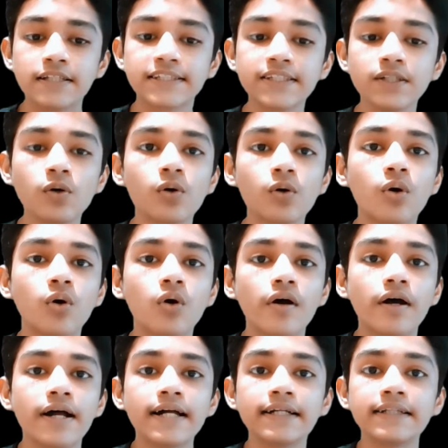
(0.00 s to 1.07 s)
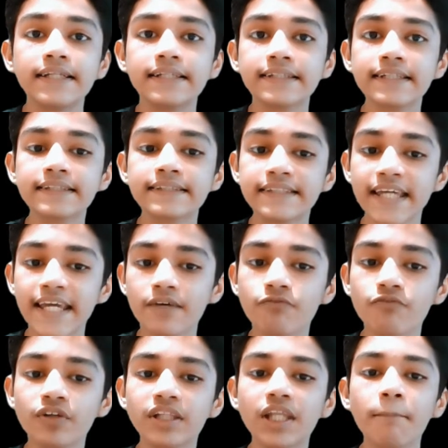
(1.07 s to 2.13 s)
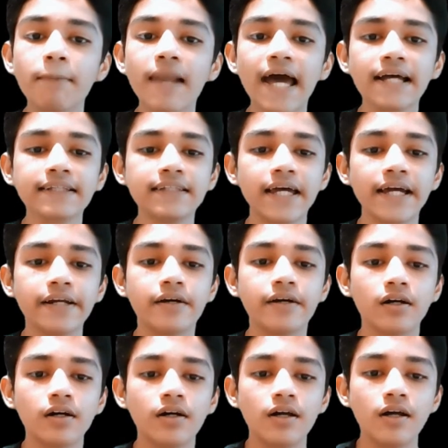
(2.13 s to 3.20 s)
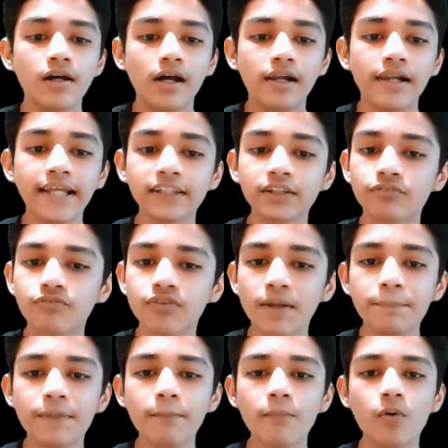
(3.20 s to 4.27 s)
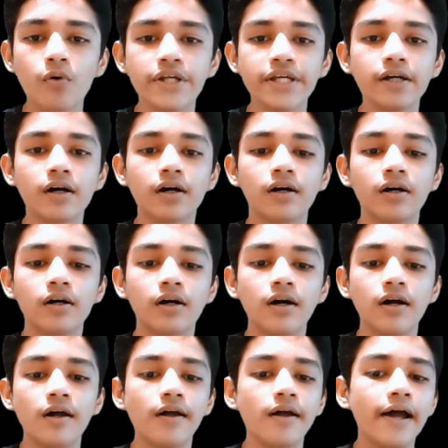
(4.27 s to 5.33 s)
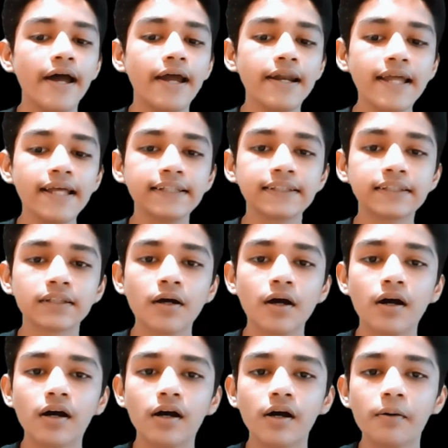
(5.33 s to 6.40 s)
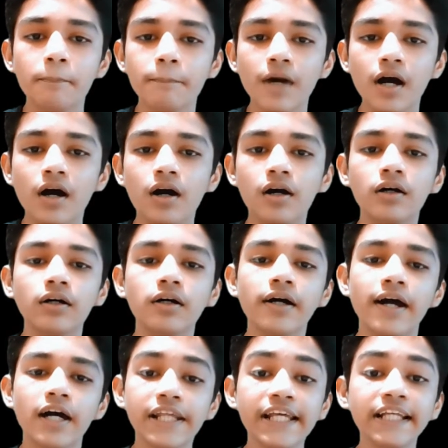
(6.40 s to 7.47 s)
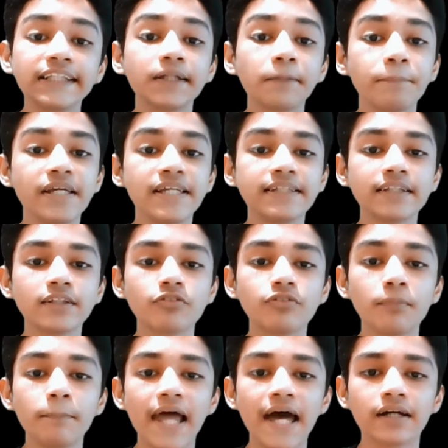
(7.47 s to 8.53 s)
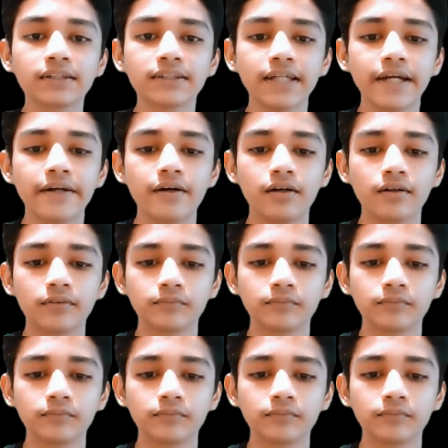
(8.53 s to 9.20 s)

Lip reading: So this is same with the black side. Let's flip the board here and let's arrange the pieces of the black side.